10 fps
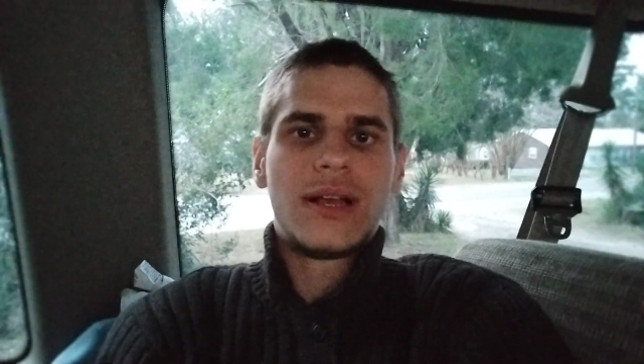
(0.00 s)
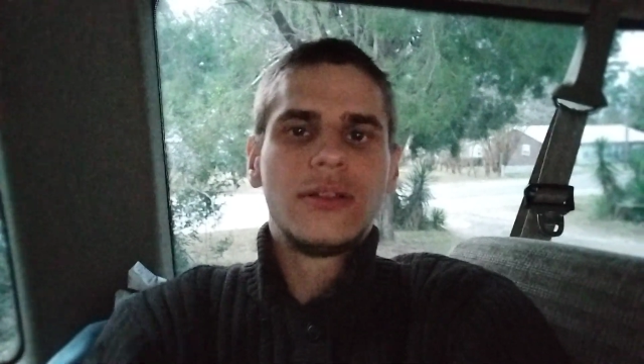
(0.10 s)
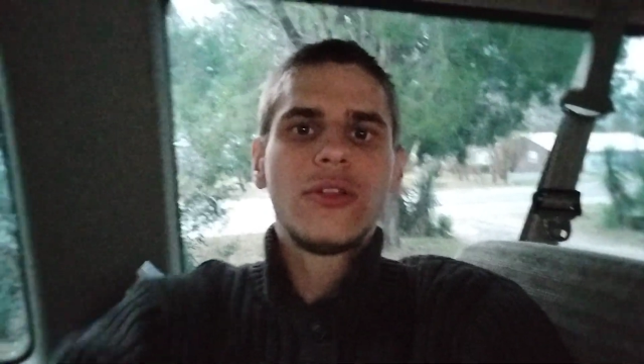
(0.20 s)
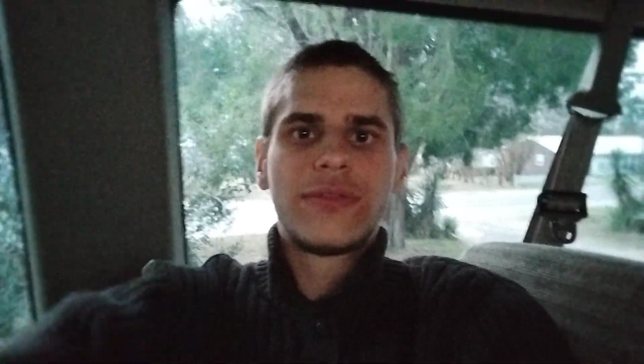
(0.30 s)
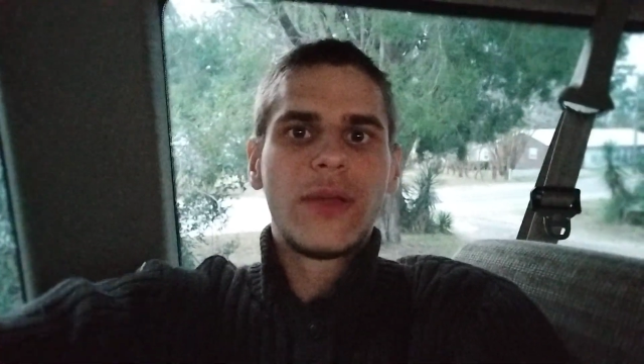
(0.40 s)
a
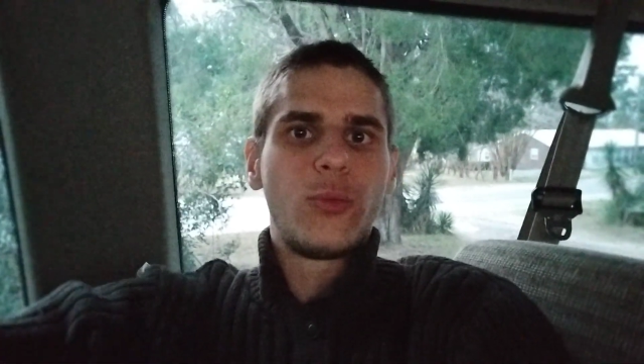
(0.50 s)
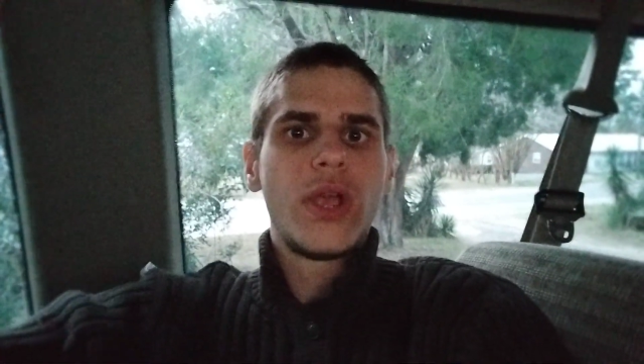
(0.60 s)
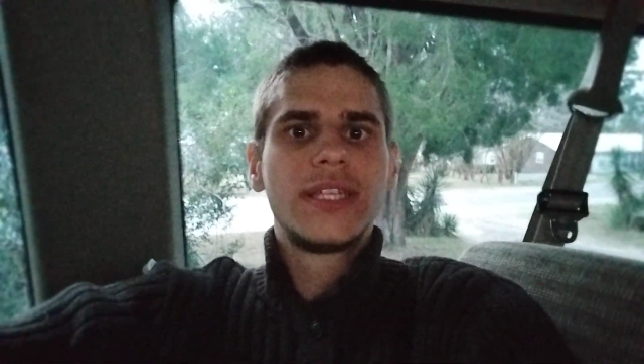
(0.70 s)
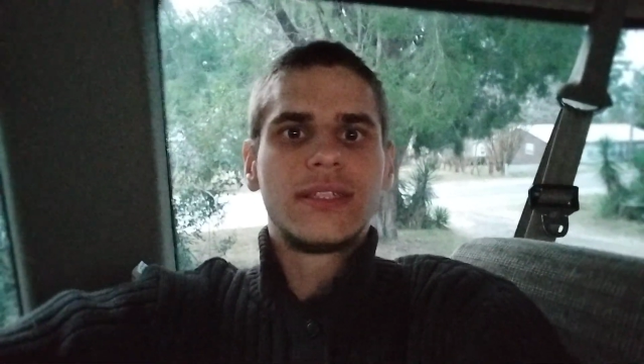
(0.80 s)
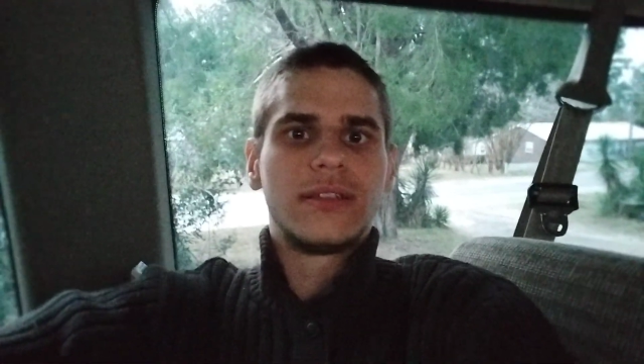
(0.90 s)
lot of time
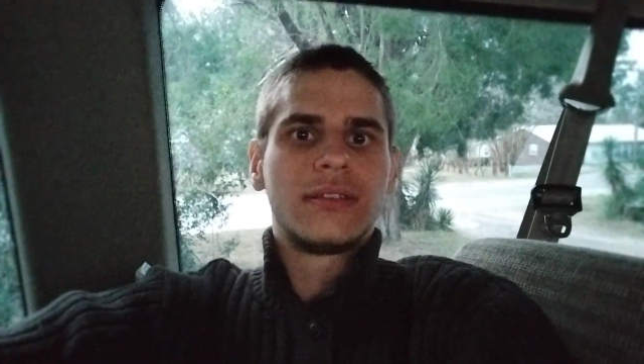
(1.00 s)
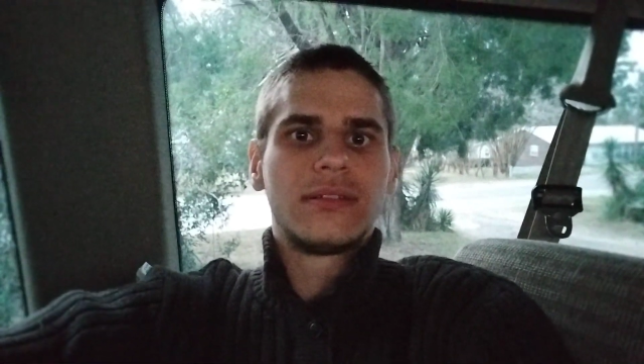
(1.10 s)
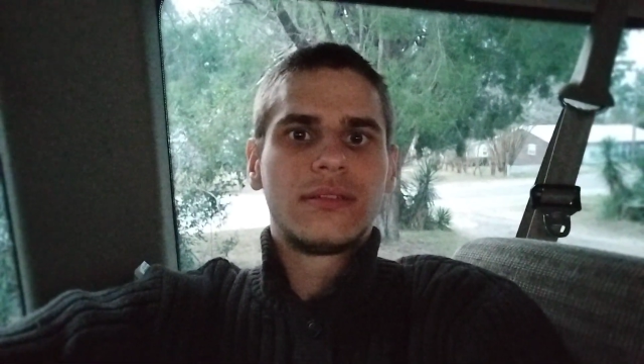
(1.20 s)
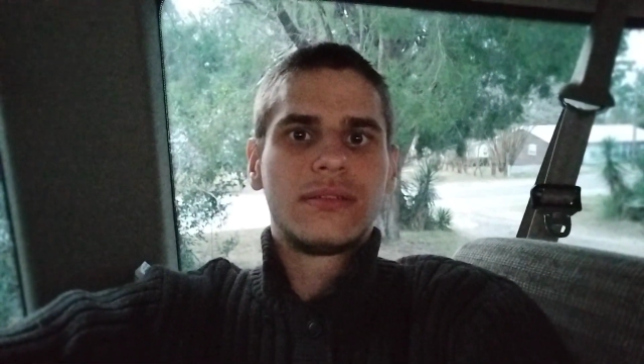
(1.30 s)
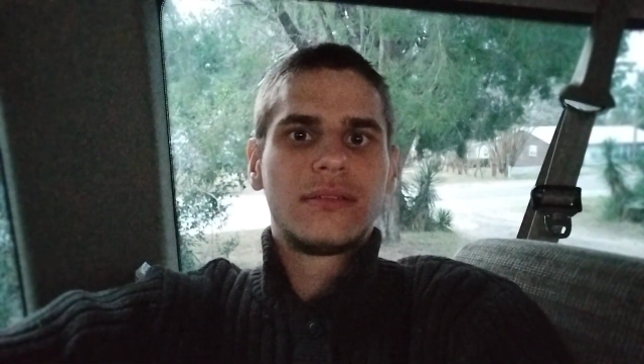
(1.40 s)
wasted,
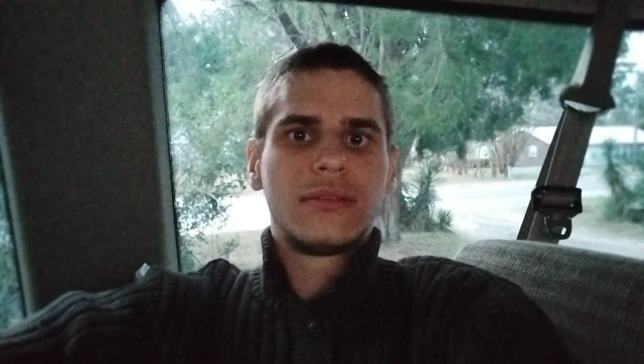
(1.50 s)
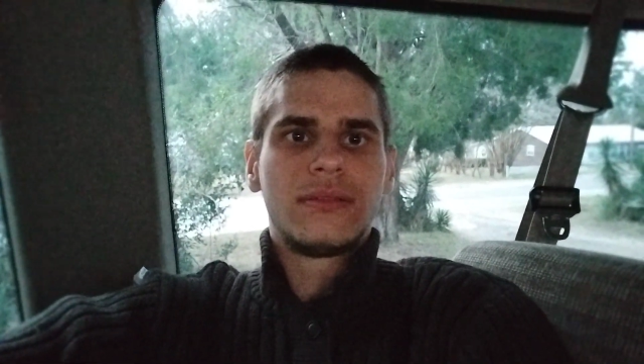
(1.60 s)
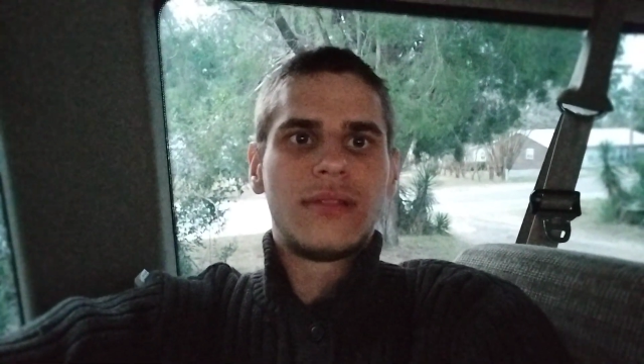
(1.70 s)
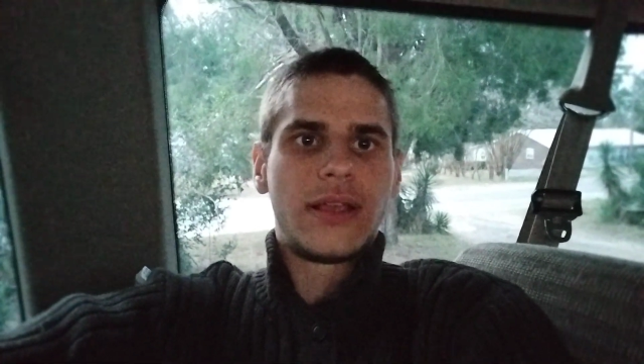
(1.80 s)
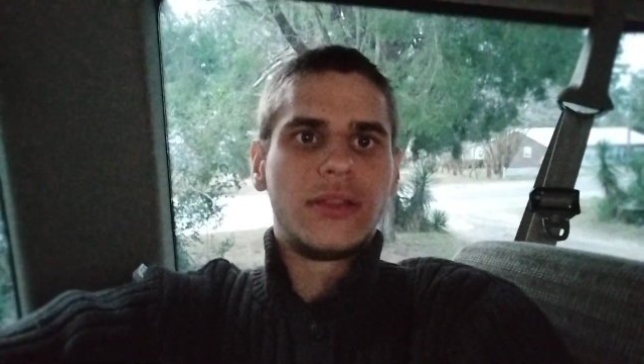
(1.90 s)

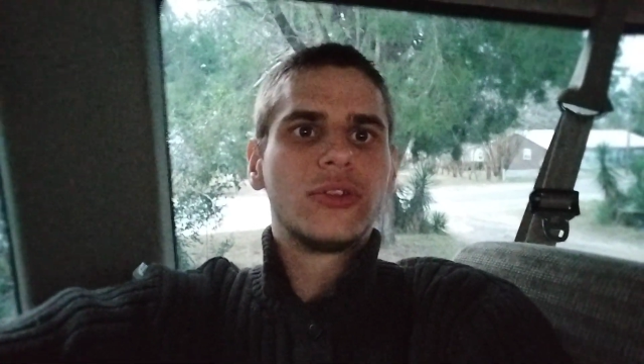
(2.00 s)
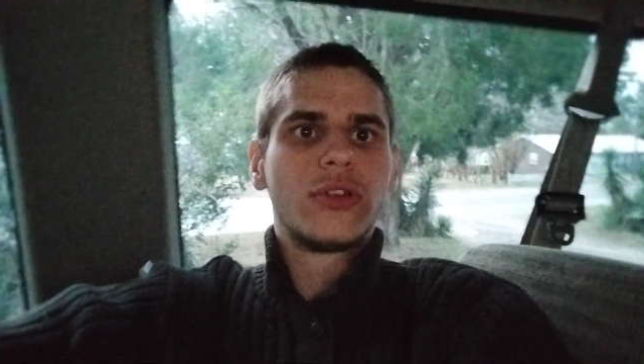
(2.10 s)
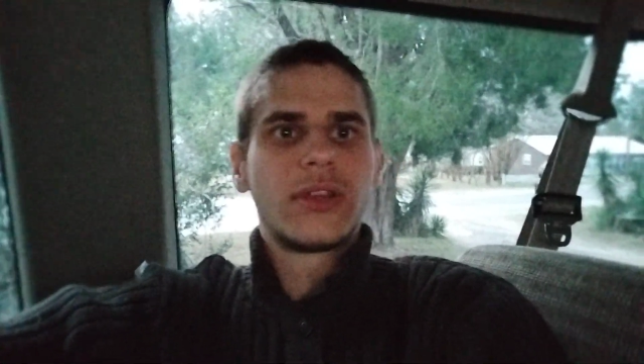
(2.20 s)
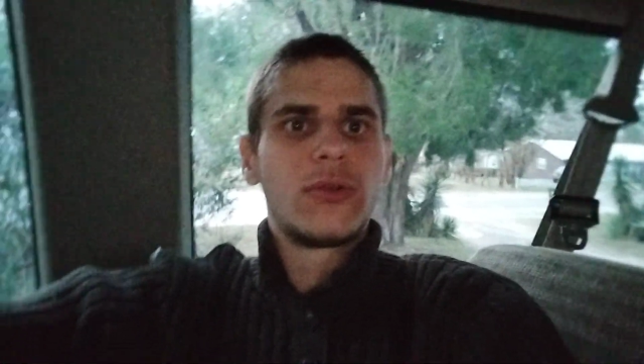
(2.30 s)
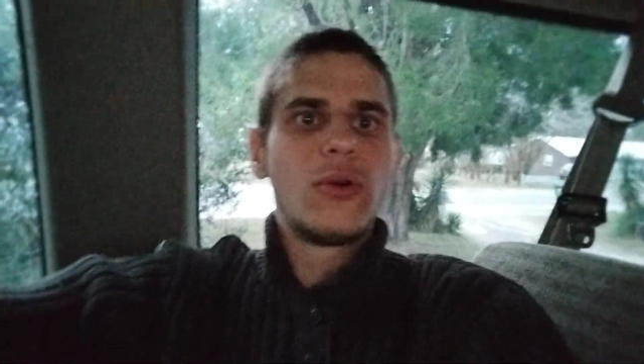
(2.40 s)
like not
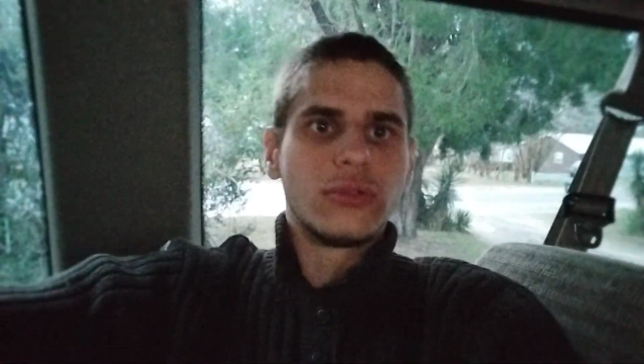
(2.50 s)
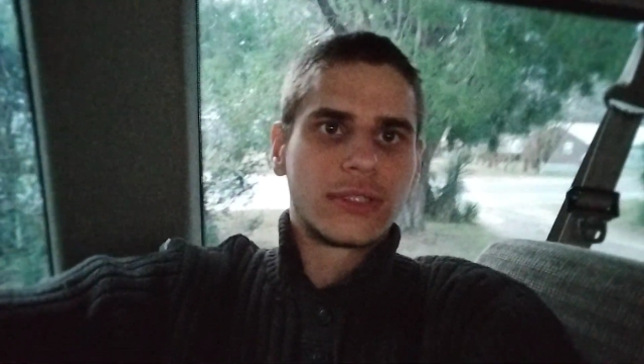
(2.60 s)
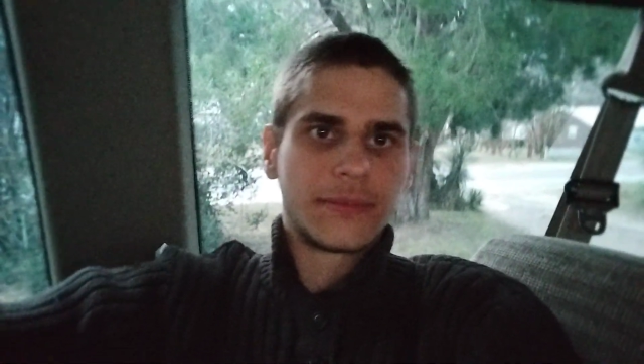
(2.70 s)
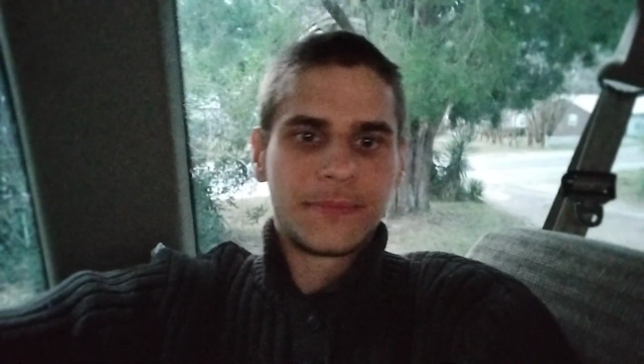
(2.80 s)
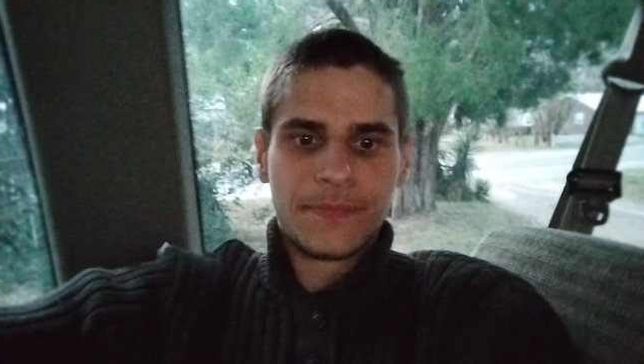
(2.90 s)
on the
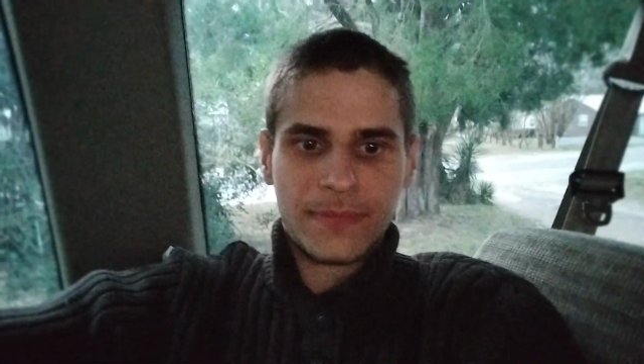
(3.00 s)
goals.